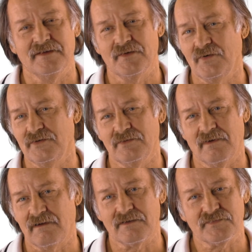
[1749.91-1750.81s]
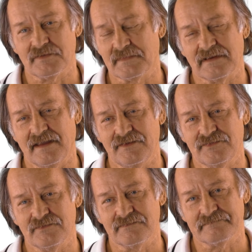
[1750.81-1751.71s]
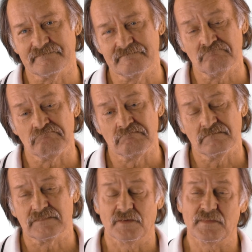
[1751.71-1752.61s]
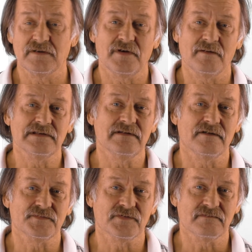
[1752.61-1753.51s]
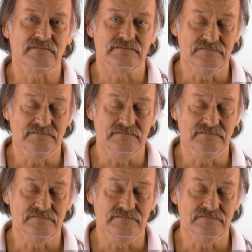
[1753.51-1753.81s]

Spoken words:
who you are, somebody hates you. Somebody probably loves you.